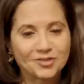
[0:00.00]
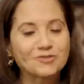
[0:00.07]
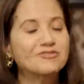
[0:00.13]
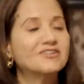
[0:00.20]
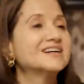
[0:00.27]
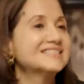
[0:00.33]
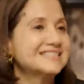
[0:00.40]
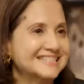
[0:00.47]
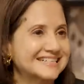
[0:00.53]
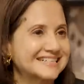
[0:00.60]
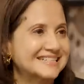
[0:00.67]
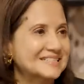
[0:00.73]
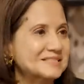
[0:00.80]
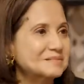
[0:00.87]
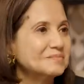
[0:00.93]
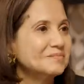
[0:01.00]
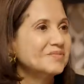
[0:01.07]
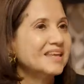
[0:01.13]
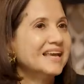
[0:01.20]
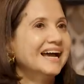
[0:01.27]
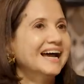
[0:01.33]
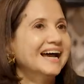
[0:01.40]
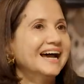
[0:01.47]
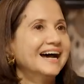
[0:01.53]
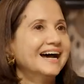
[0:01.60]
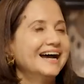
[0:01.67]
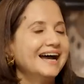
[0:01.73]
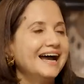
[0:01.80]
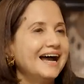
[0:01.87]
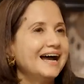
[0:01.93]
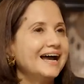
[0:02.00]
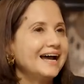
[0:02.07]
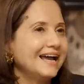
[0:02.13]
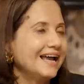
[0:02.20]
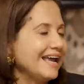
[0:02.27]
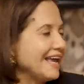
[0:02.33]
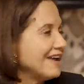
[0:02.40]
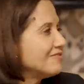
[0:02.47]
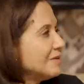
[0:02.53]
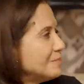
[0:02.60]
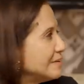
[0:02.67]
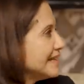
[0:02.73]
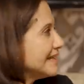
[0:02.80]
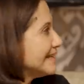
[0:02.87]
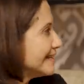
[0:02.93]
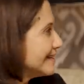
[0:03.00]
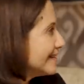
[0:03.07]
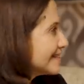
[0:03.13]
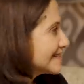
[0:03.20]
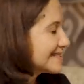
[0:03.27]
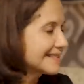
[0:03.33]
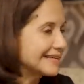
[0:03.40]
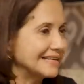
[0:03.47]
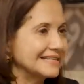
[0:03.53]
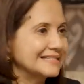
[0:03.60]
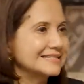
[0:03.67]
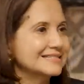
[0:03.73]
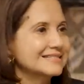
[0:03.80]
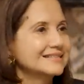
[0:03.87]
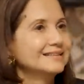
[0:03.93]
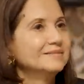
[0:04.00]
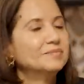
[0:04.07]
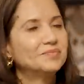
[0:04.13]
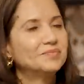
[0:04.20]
The first is, everybody hears things,